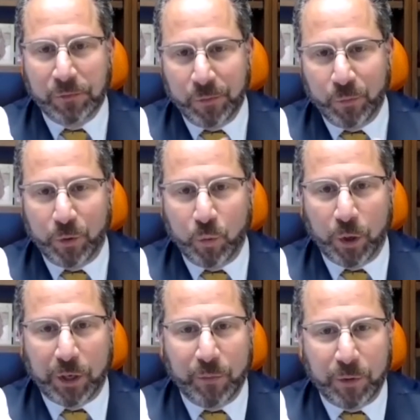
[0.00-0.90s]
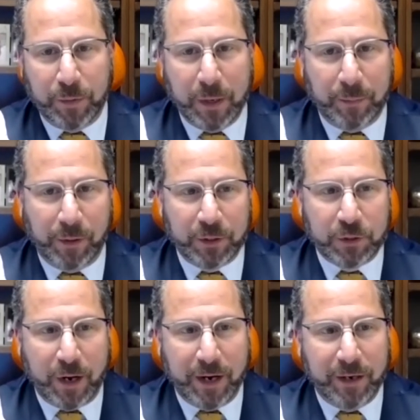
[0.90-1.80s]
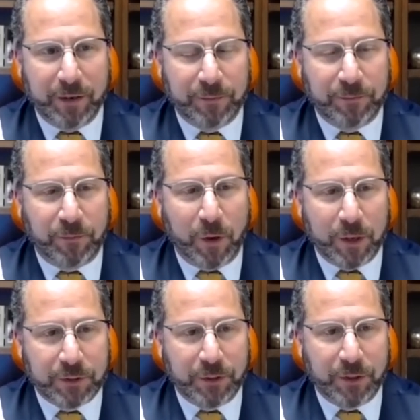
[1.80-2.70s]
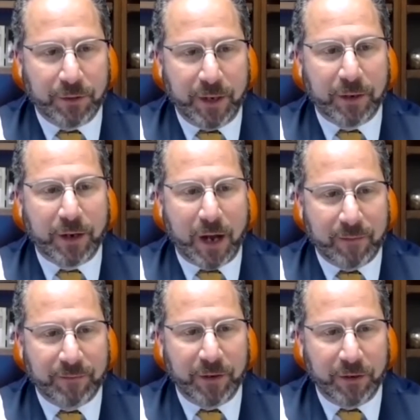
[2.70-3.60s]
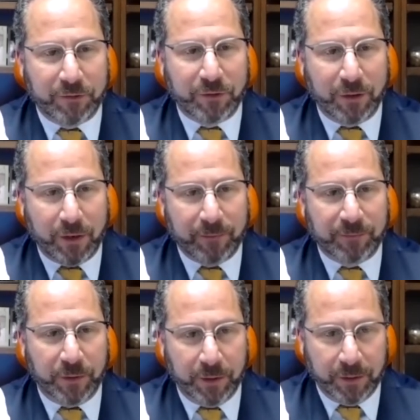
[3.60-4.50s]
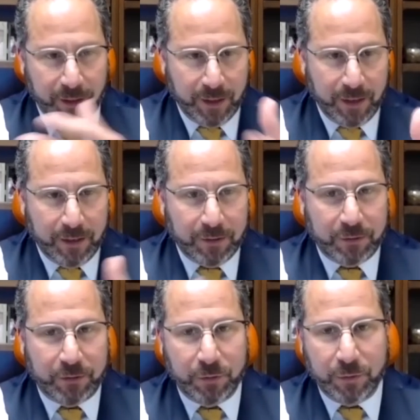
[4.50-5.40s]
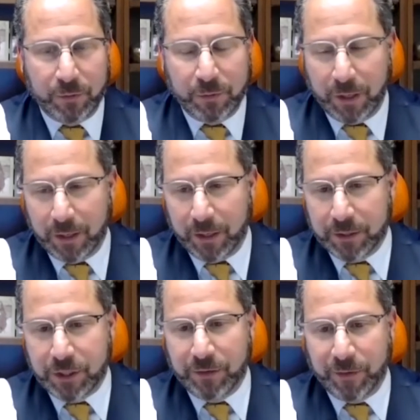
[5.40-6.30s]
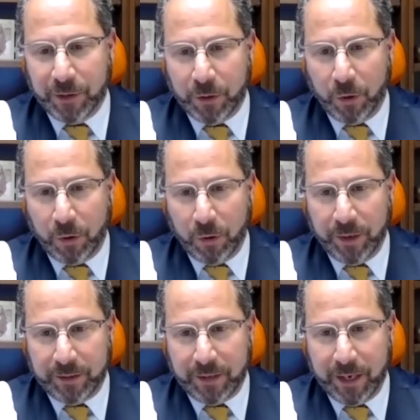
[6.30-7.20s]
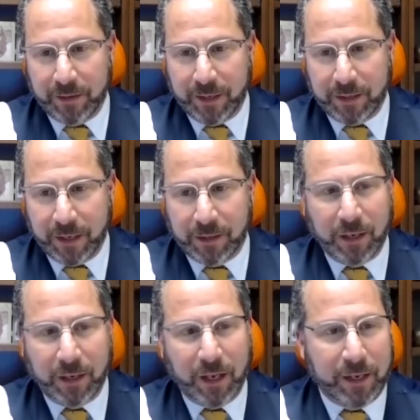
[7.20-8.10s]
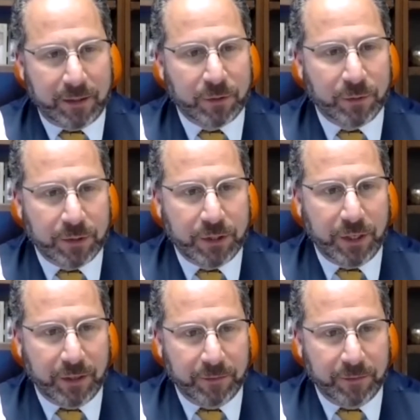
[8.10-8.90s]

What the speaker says: with working with people and trying to foster their confidence and comfort to achieving a goal that they'd like to achieve.